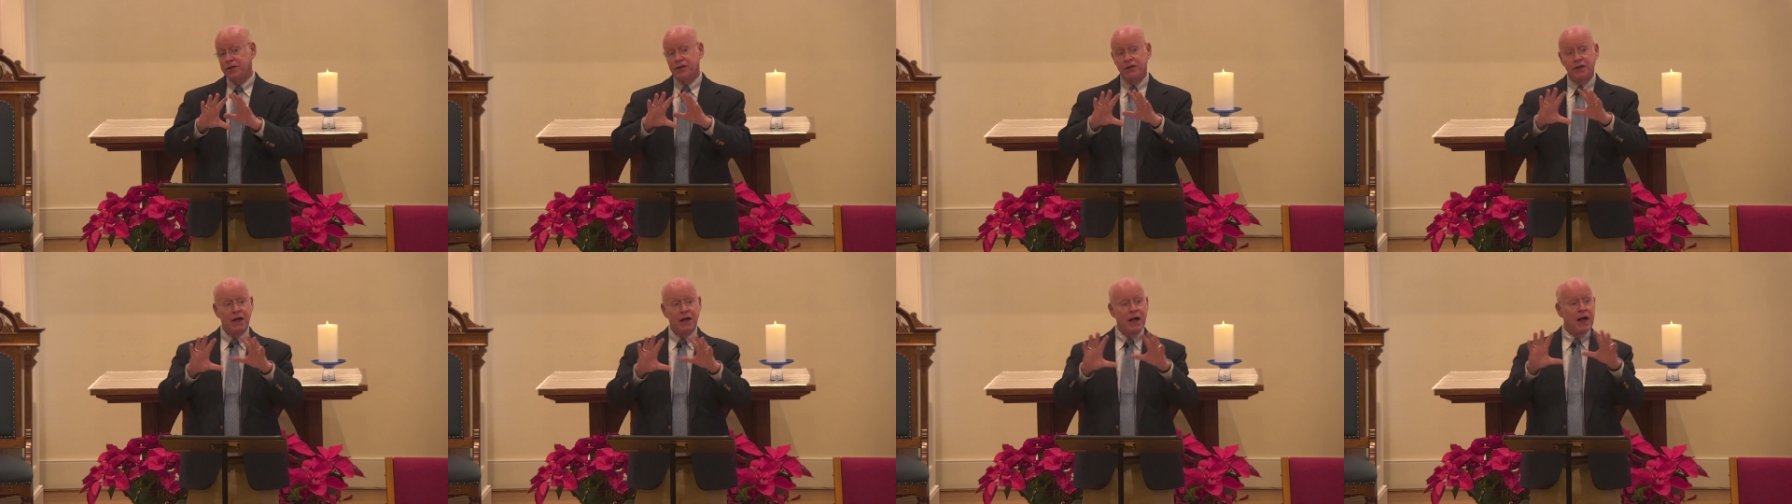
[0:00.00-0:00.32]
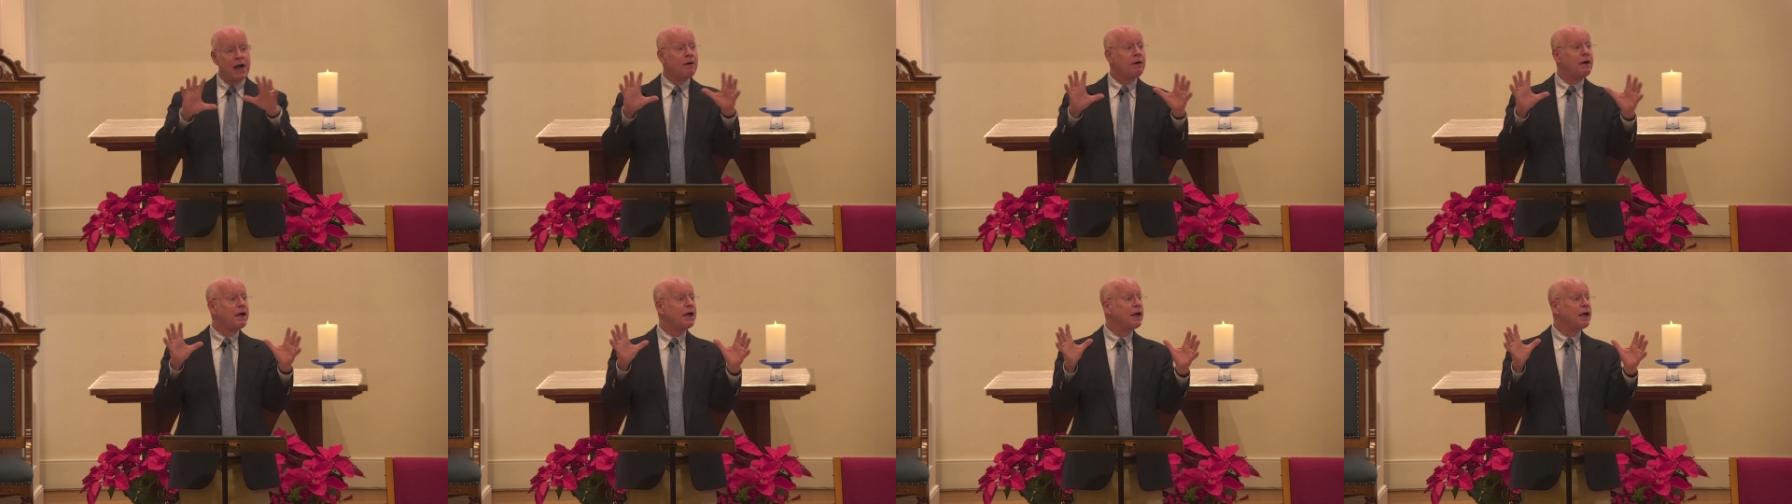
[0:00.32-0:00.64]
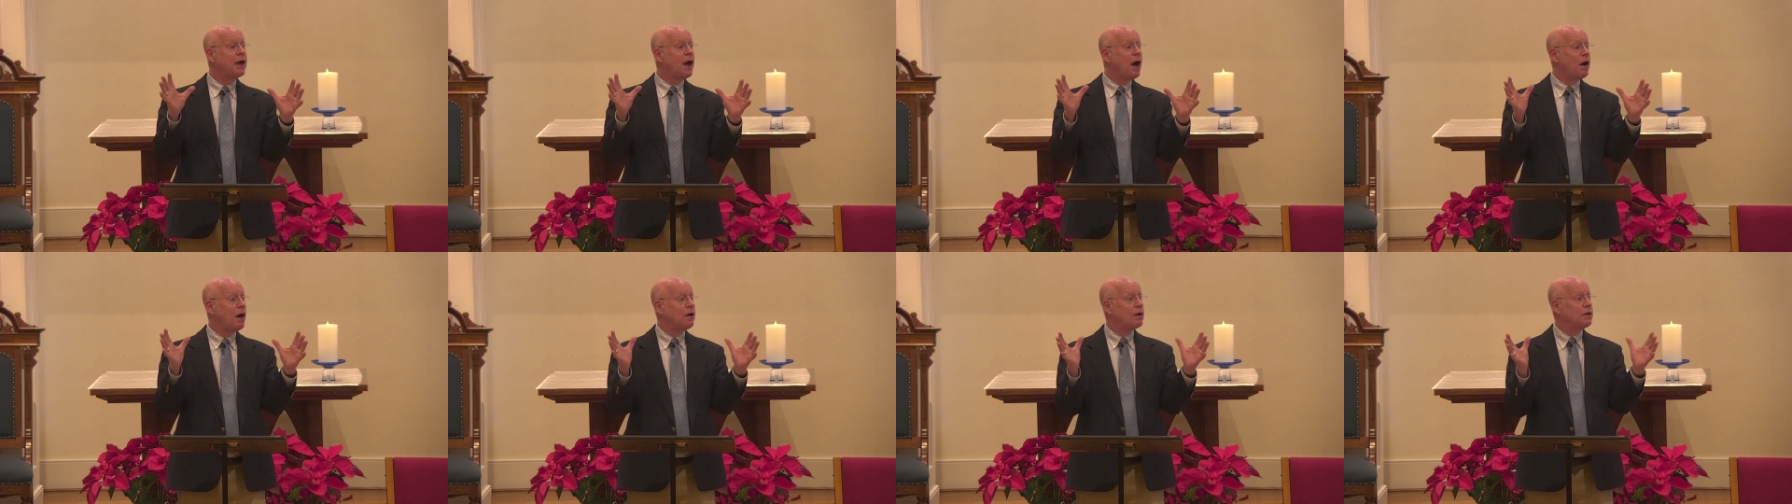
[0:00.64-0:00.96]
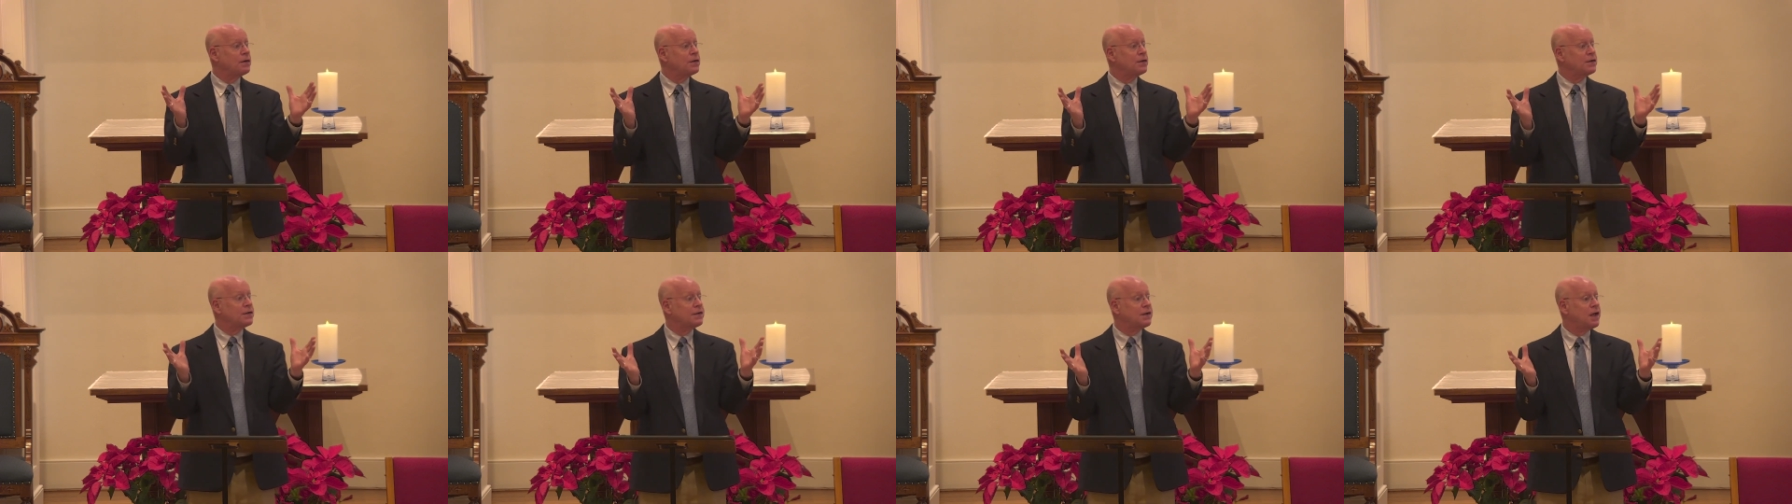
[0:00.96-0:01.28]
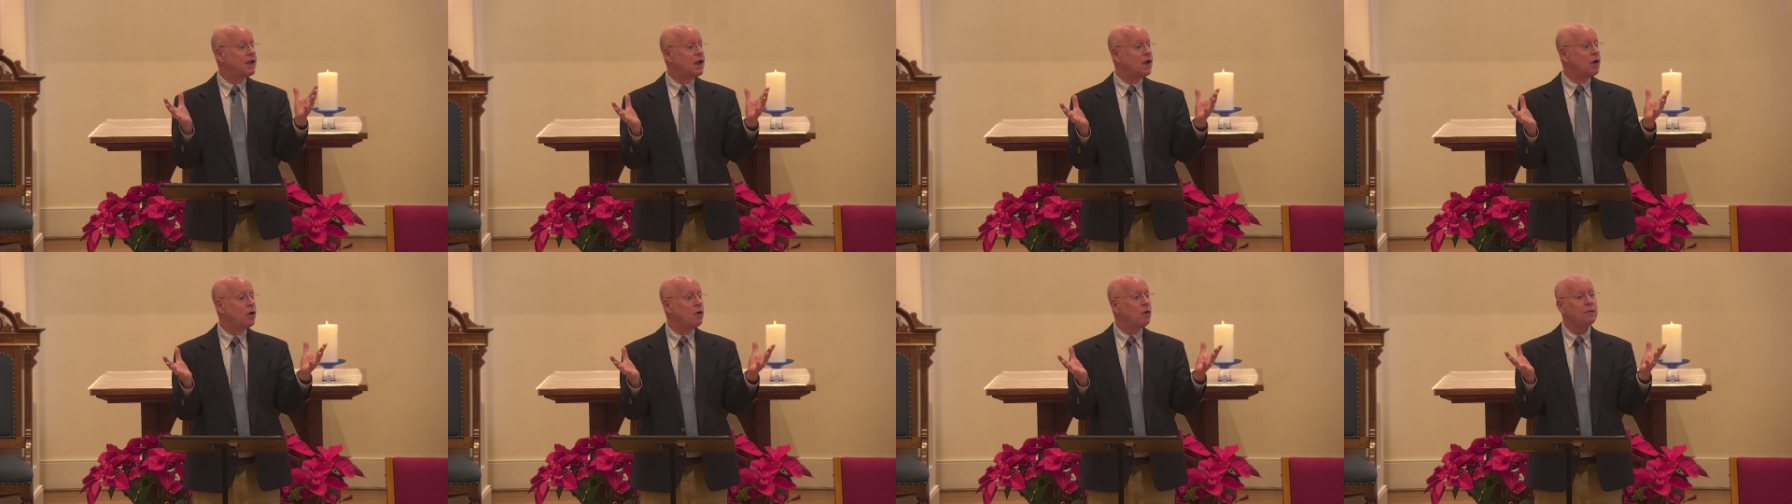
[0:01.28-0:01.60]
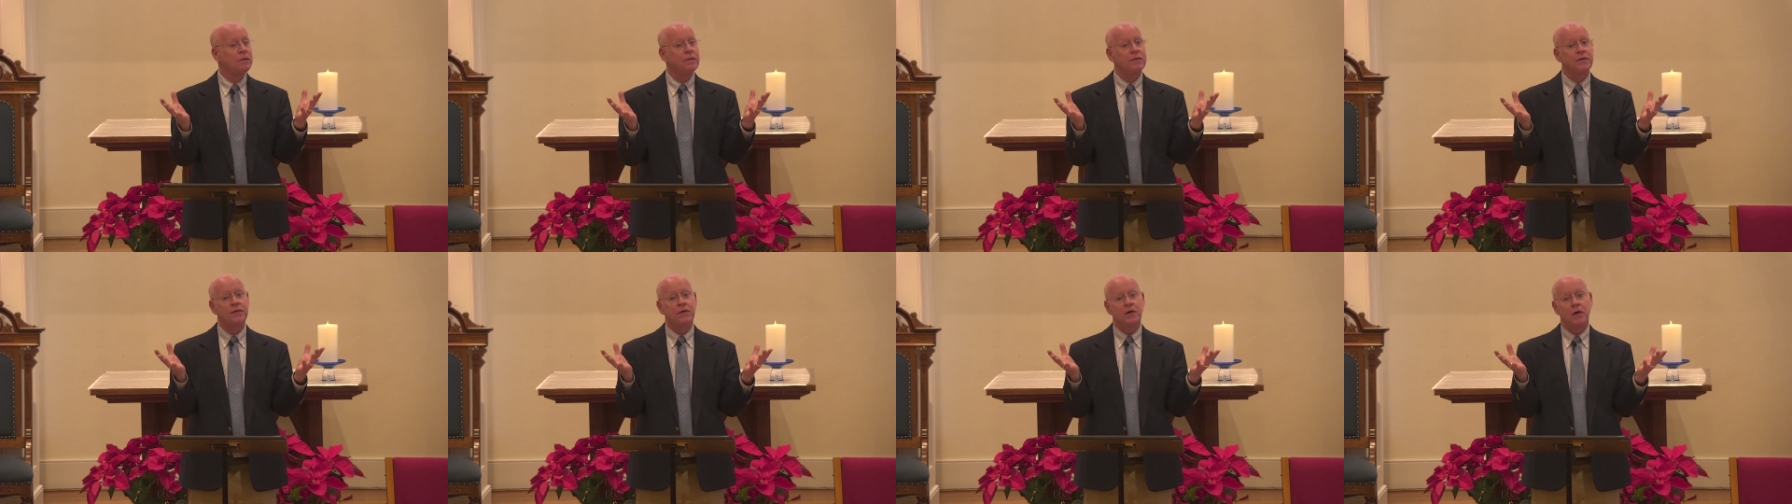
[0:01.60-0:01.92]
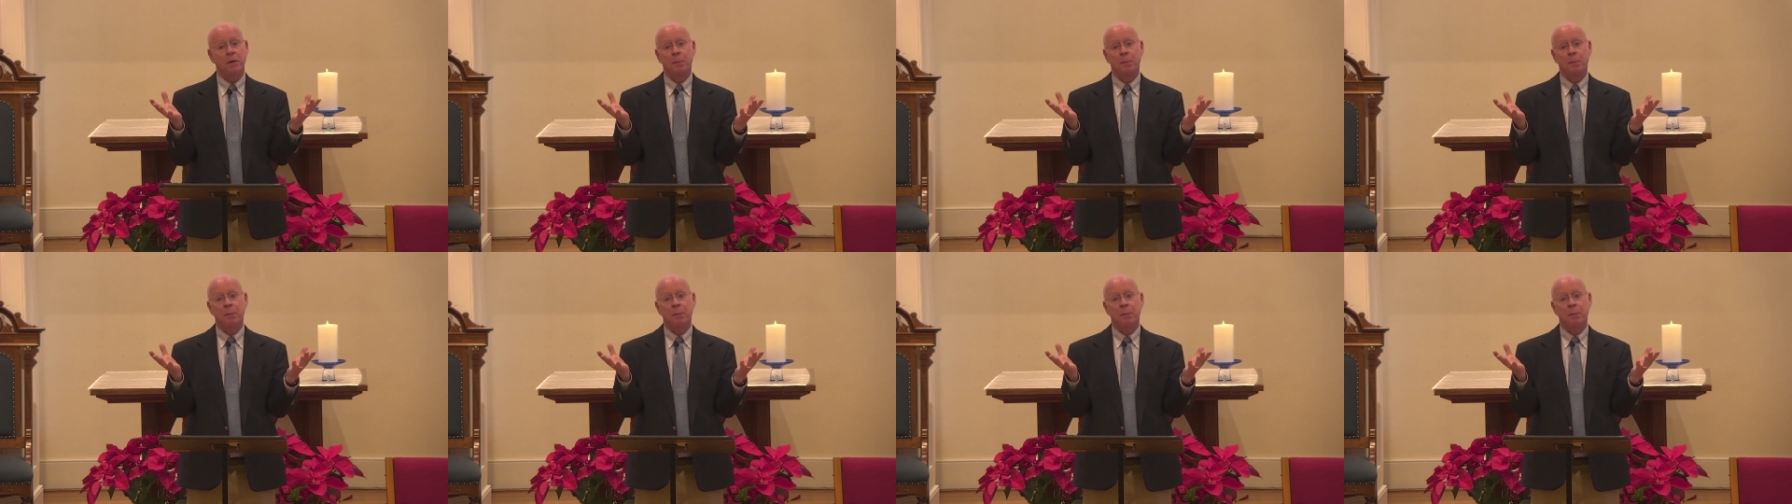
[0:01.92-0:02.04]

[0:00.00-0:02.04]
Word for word: tearing ourselves